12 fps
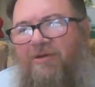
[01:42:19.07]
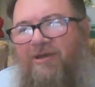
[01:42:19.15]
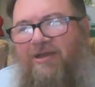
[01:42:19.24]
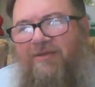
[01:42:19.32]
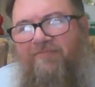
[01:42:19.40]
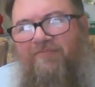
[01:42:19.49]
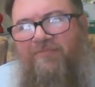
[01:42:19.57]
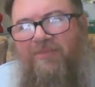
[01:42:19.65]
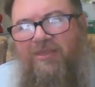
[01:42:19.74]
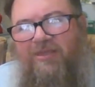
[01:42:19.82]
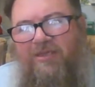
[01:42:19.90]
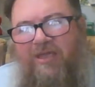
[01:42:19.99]
But
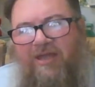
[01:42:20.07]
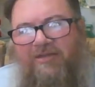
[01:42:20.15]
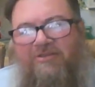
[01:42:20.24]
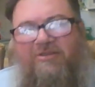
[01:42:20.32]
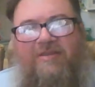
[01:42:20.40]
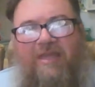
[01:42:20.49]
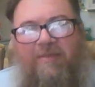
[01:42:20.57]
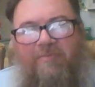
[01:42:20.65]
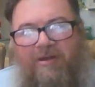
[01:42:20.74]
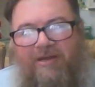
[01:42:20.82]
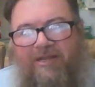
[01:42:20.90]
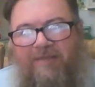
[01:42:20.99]
I took that
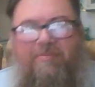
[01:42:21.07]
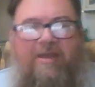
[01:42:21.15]
money and